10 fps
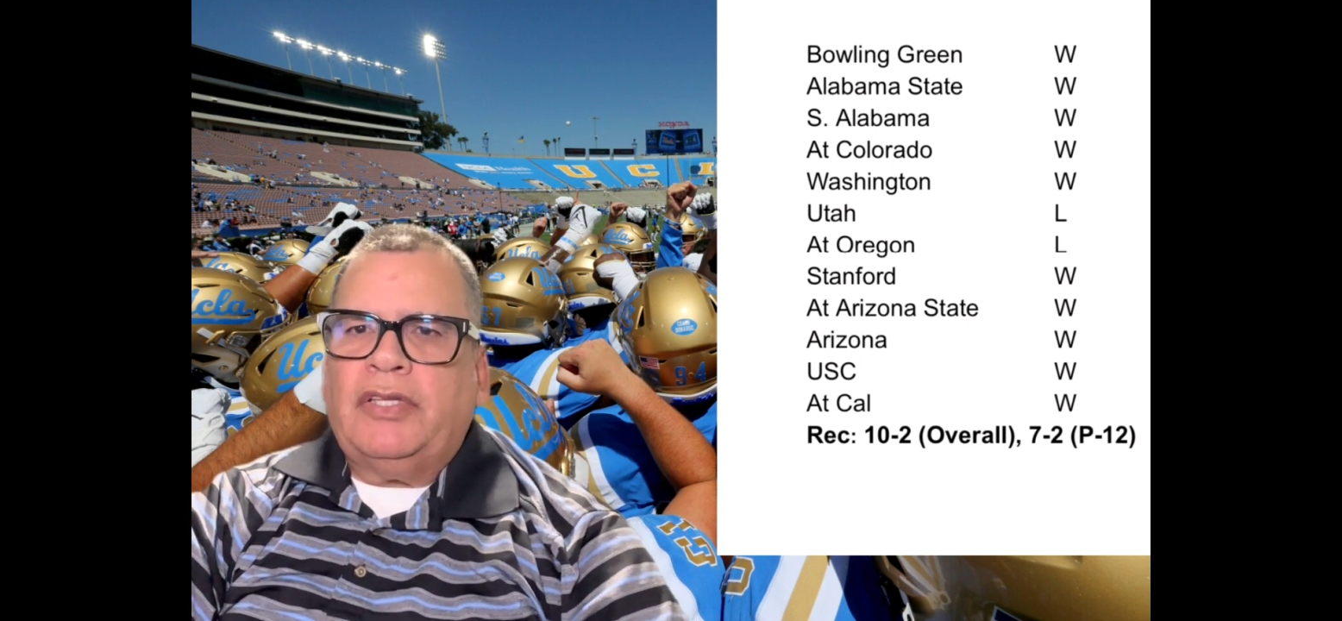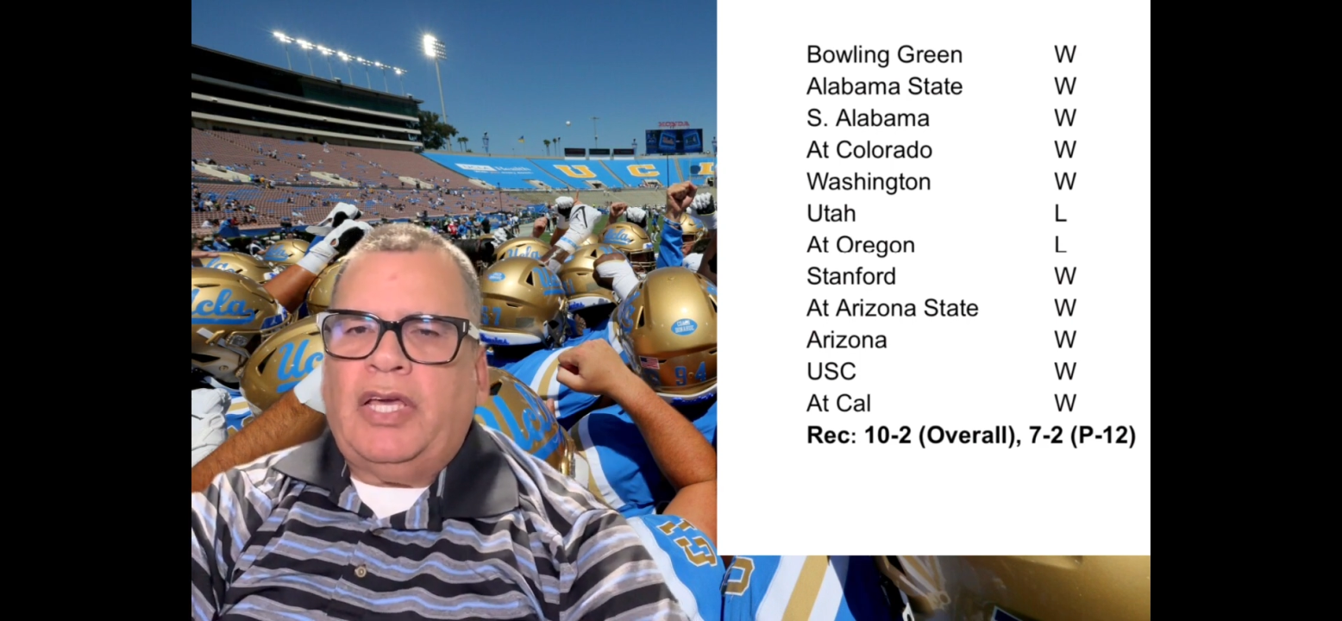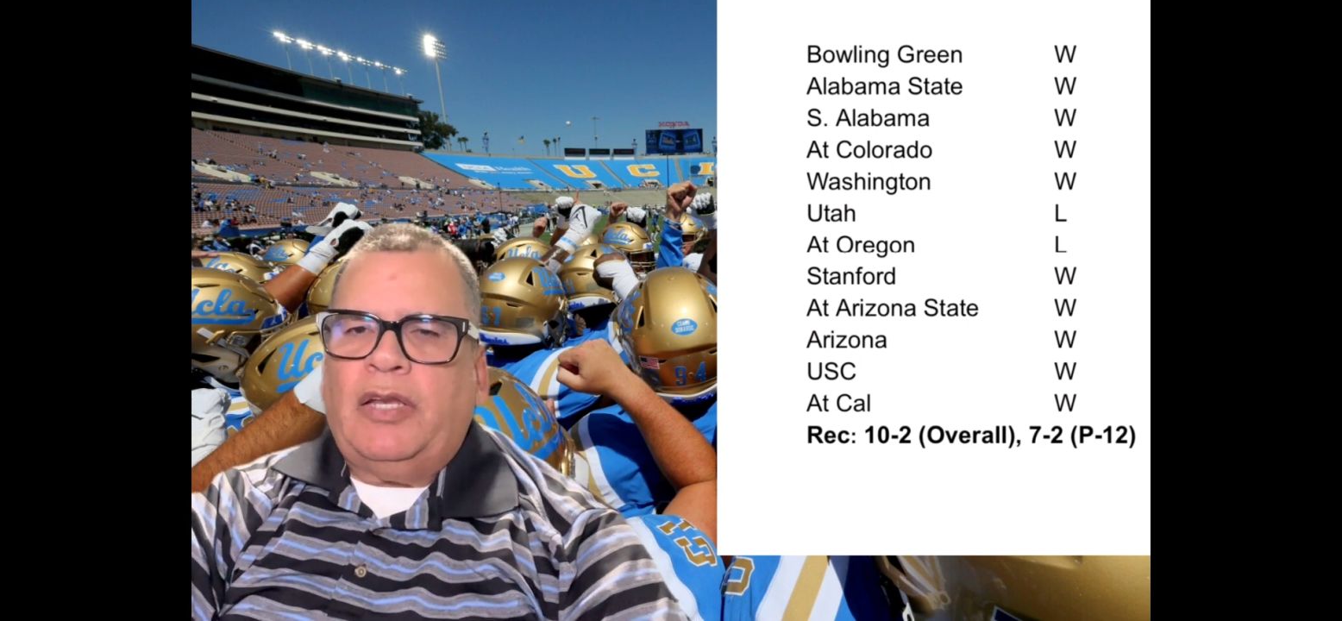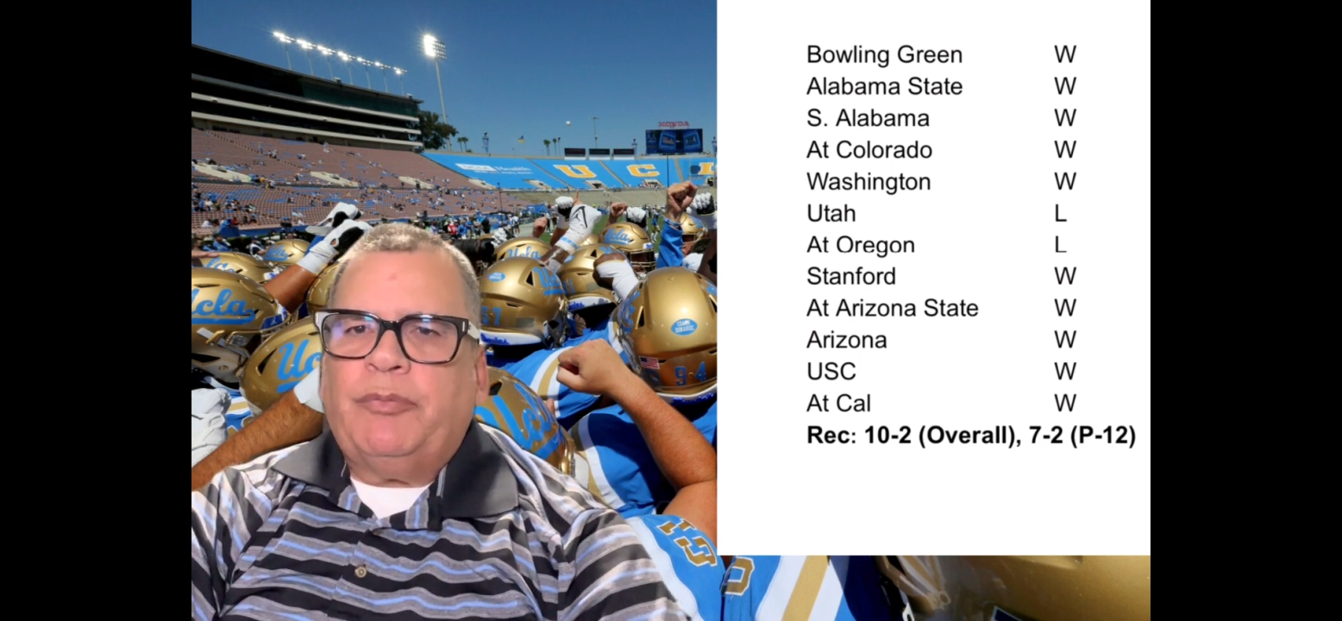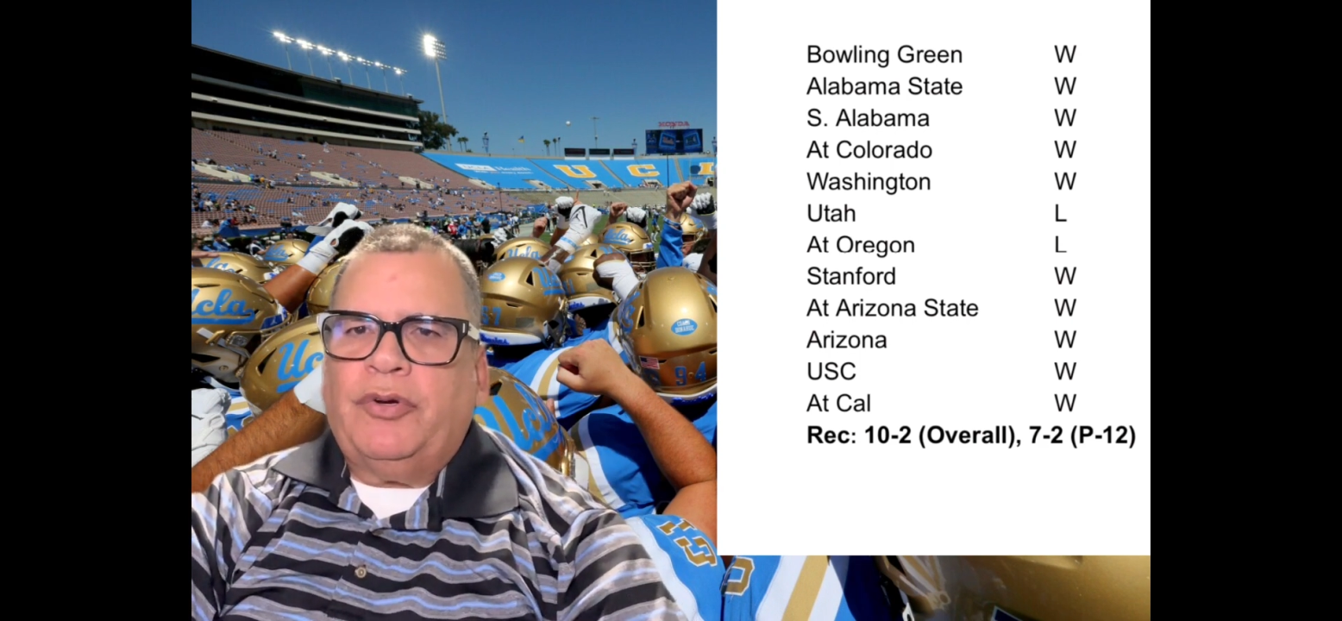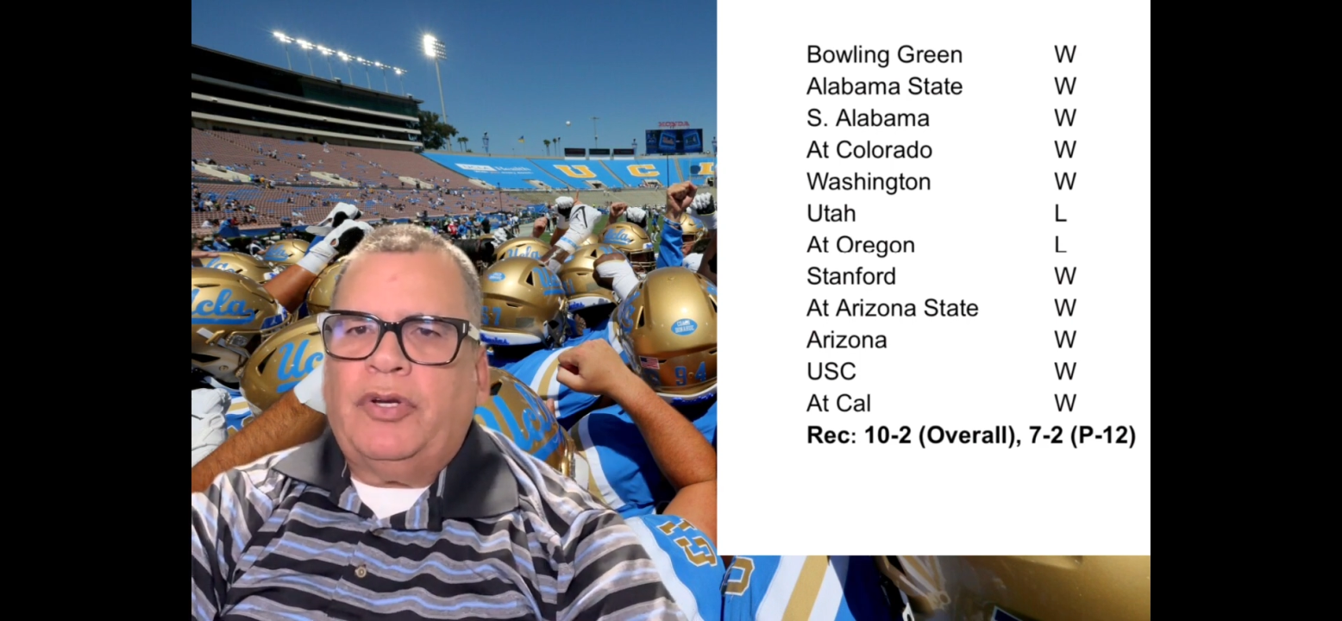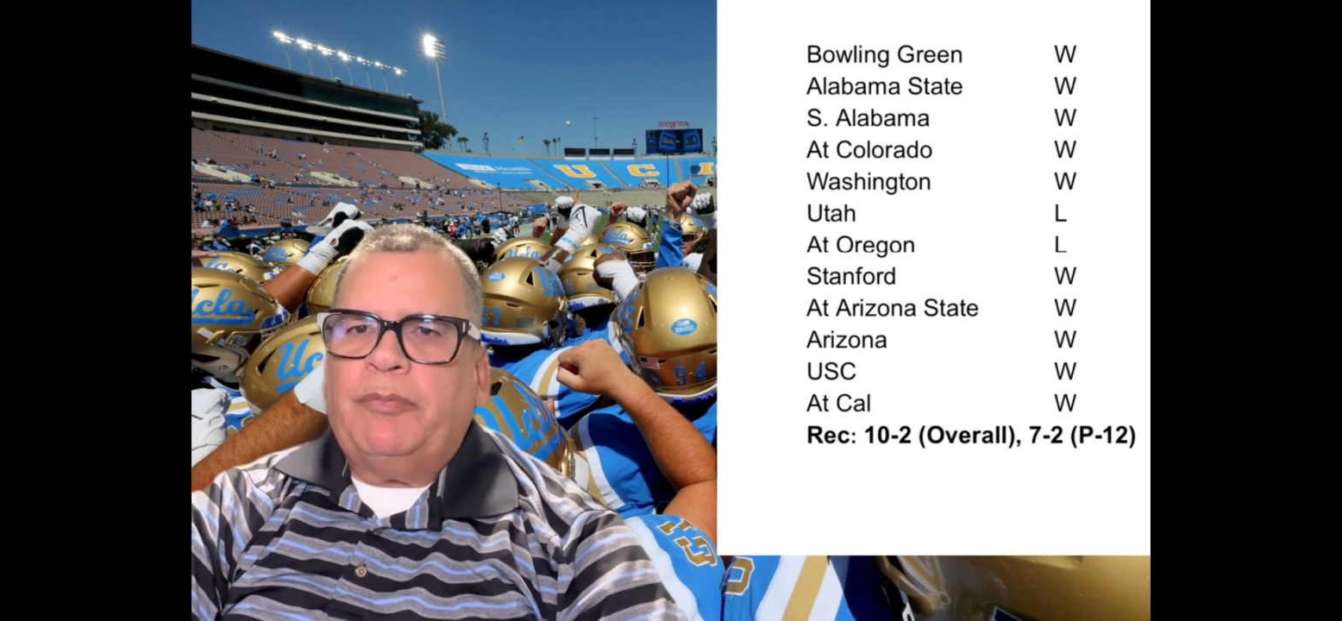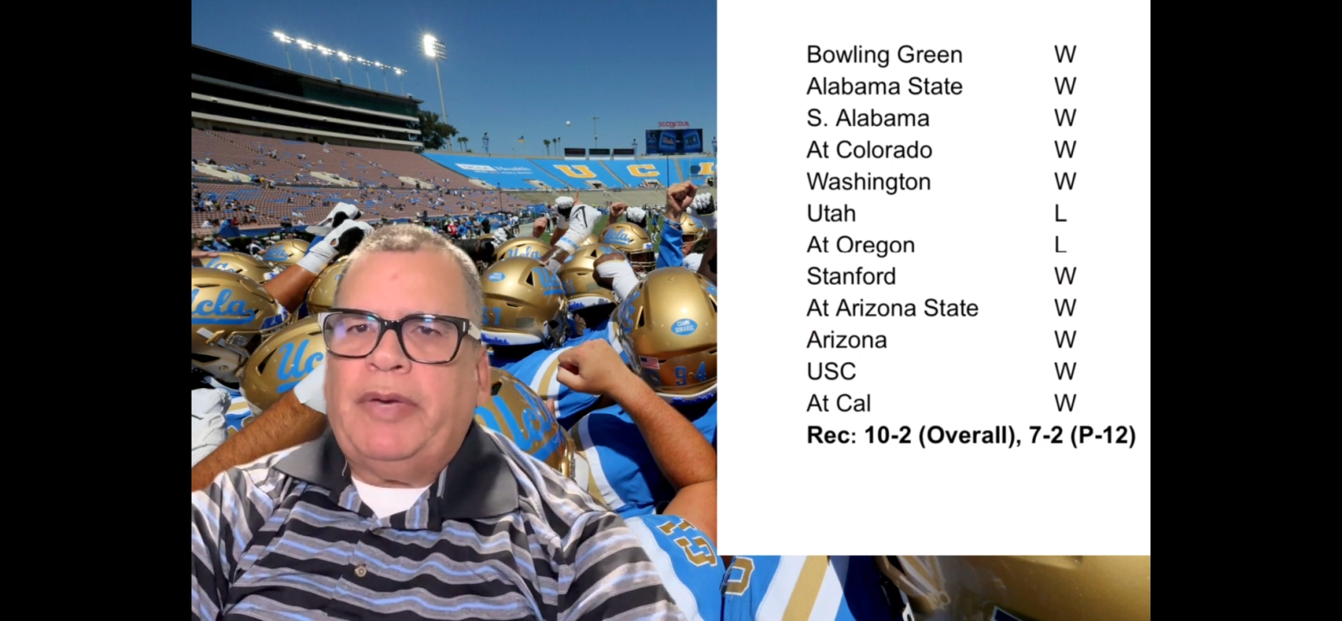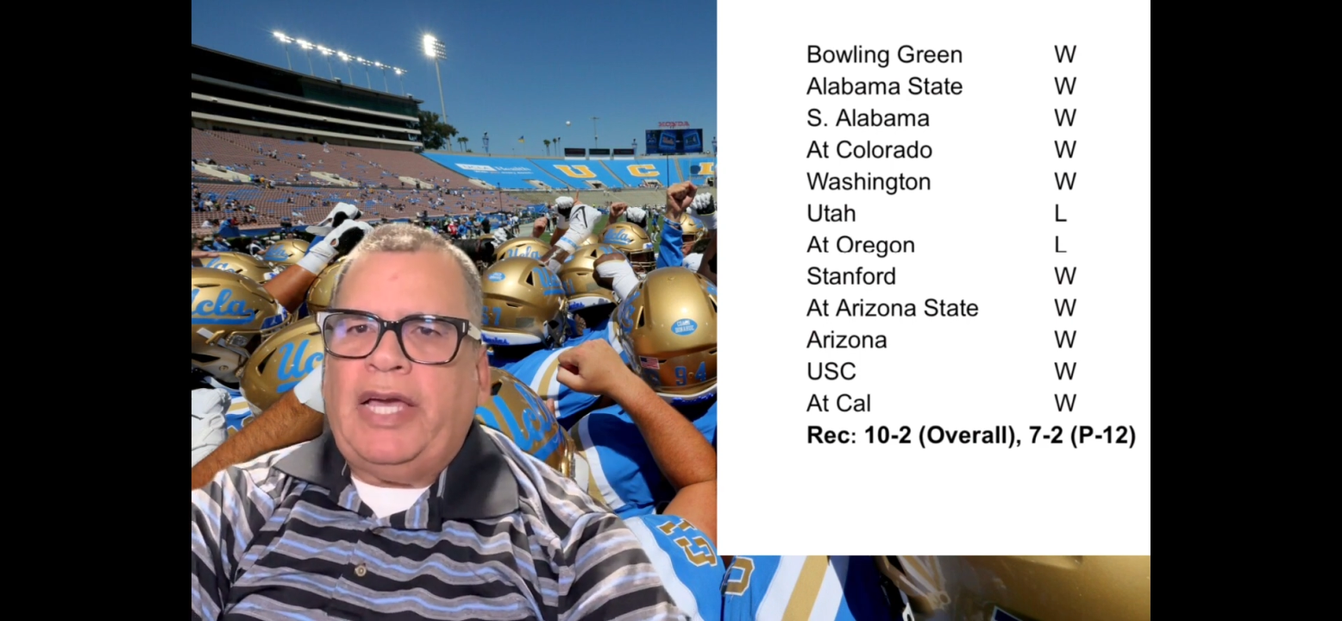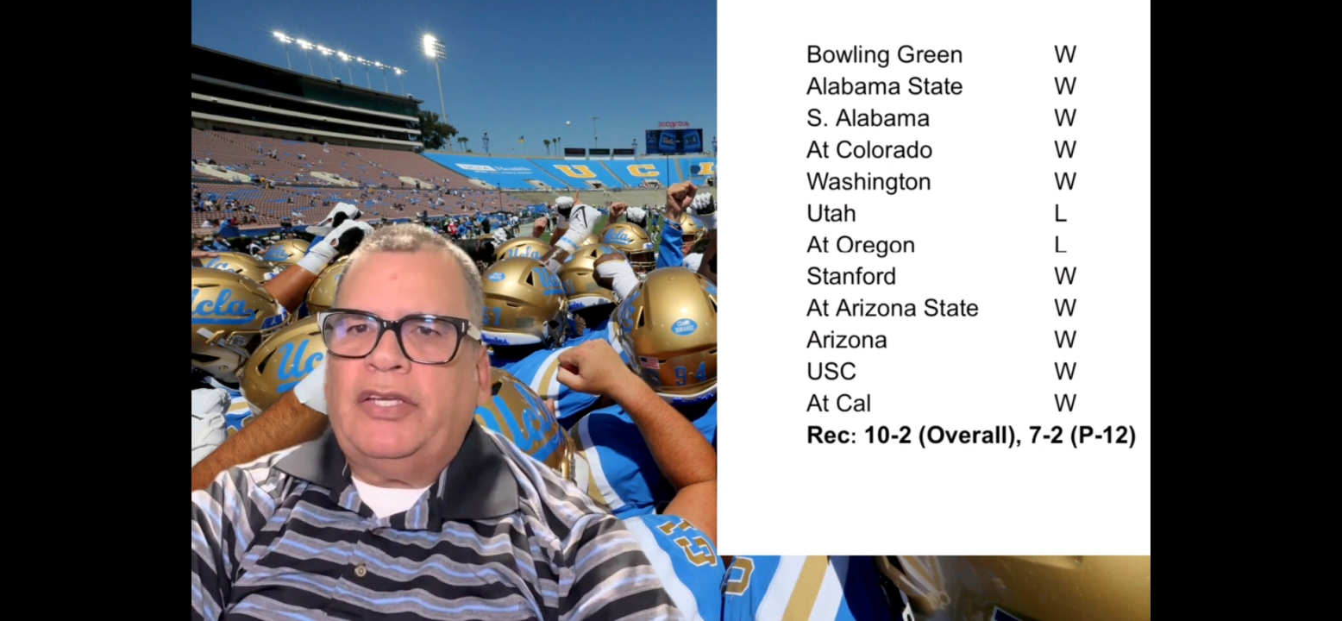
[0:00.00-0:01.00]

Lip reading: They had a pretty bad